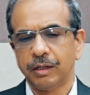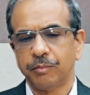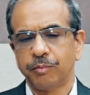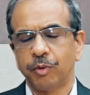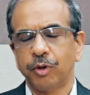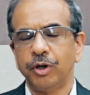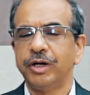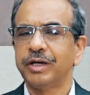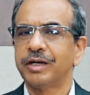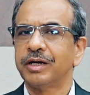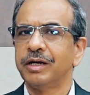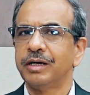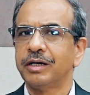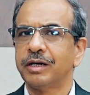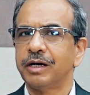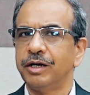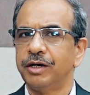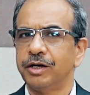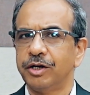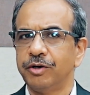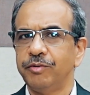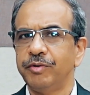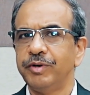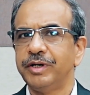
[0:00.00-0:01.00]
political
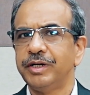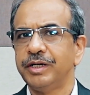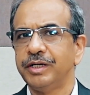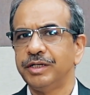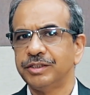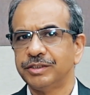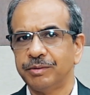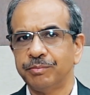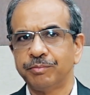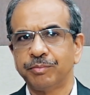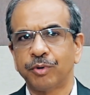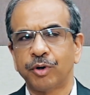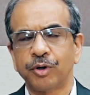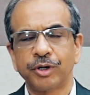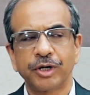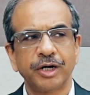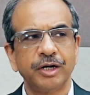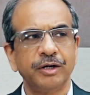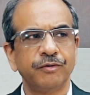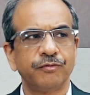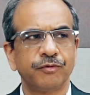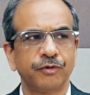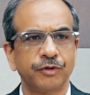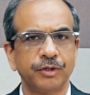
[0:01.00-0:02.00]
continuity is
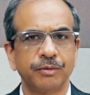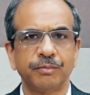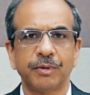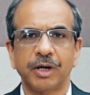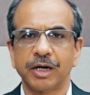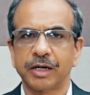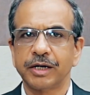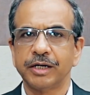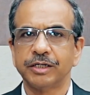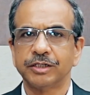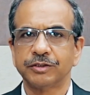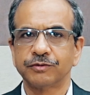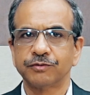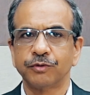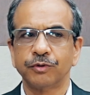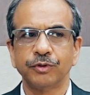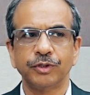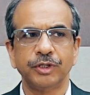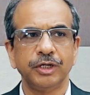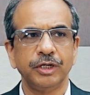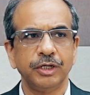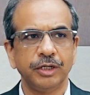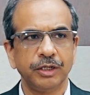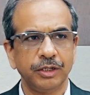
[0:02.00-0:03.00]
important for the markets,
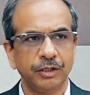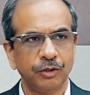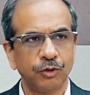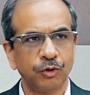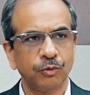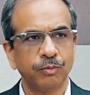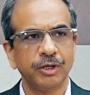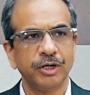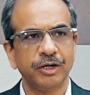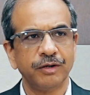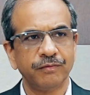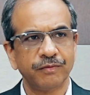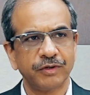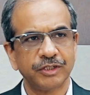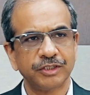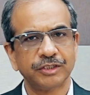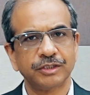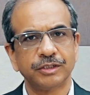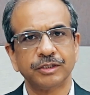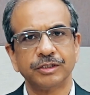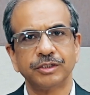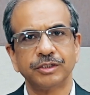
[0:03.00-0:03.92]
for the global investors,